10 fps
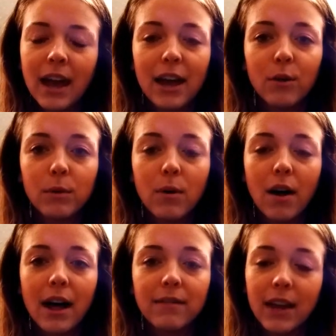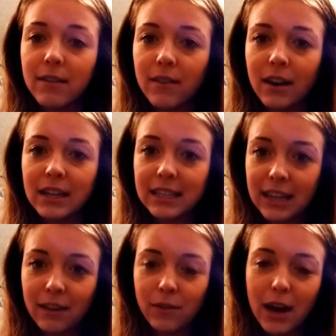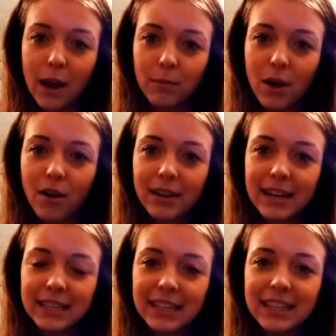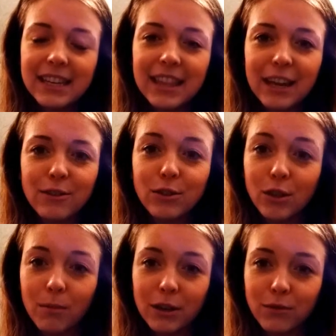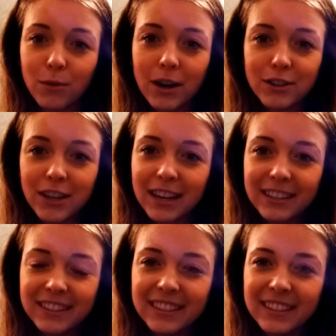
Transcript: I hope you all have a very safe and happy holiday season. Thank you so much for watching.